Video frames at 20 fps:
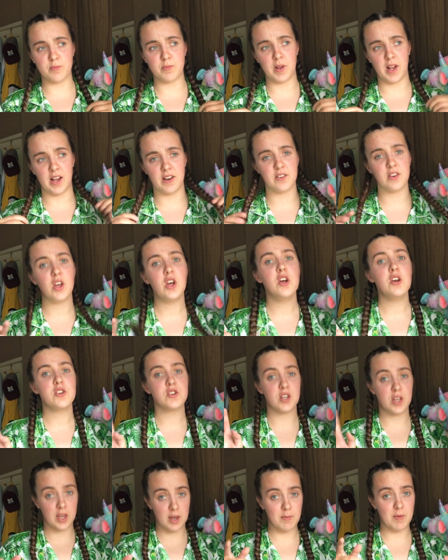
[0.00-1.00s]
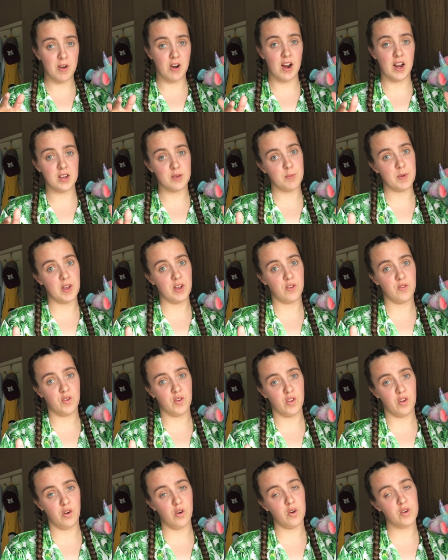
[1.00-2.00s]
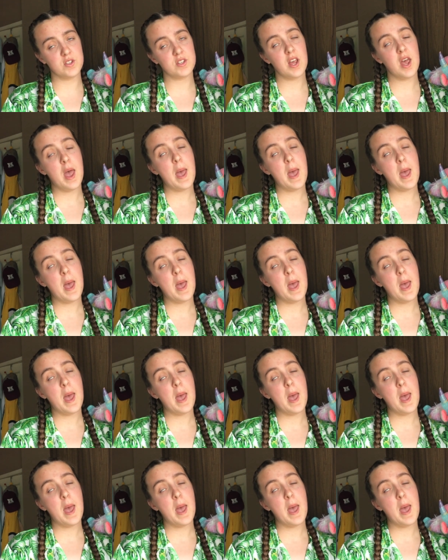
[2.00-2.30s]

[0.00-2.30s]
planned, so keep your eyes peeled for those.